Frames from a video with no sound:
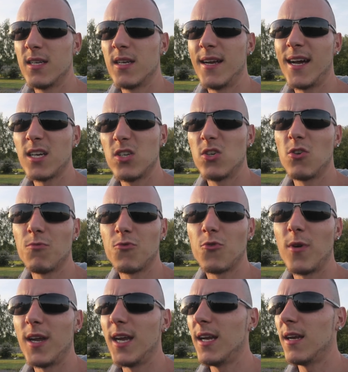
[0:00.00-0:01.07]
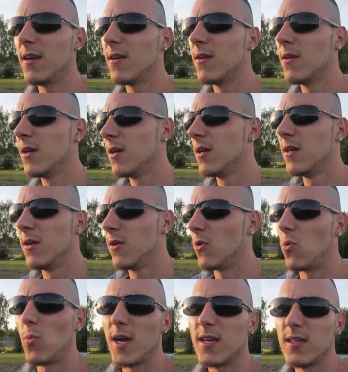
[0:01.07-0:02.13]
There are actually some train
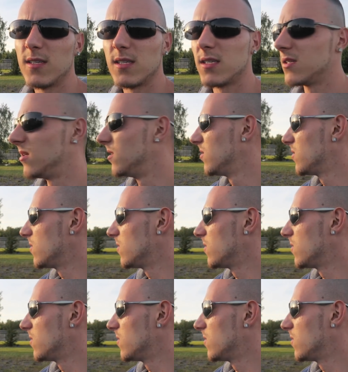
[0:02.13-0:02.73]
wagons,